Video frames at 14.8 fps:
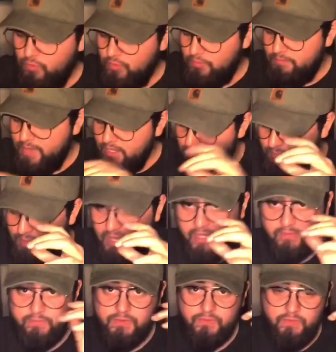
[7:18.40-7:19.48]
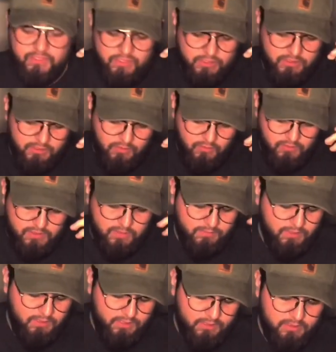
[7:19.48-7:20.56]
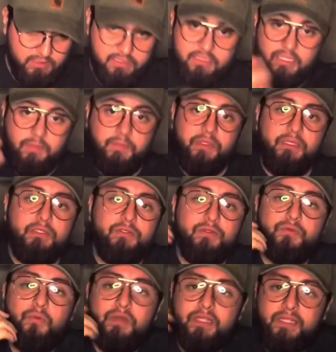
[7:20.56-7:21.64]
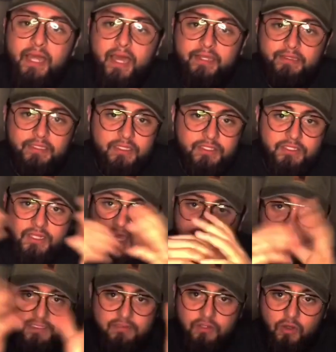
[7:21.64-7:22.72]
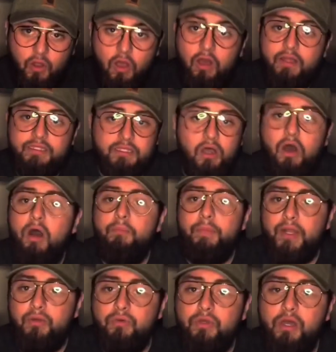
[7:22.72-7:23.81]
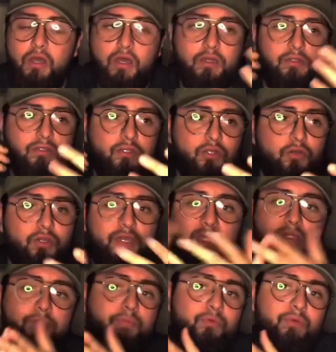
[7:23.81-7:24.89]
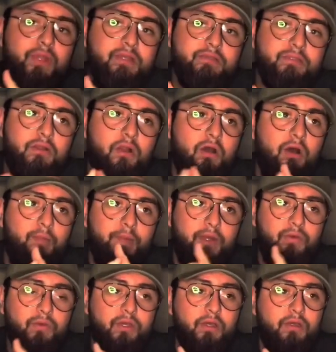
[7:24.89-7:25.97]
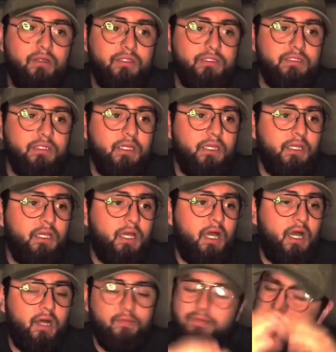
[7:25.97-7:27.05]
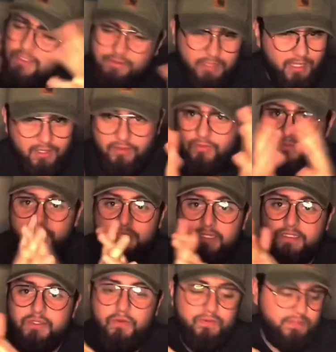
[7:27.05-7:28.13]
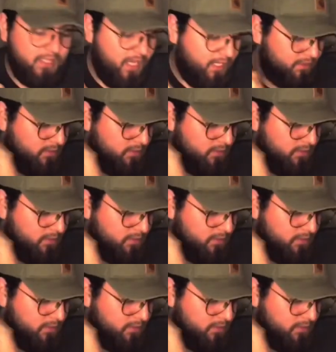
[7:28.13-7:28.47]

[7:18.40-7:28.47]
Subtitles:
metal bottoms, which, you know, something like the SIG P229 Legion has. It's an all metal gun. You know, they got the Berettas, they're all metal guns. The list goes on.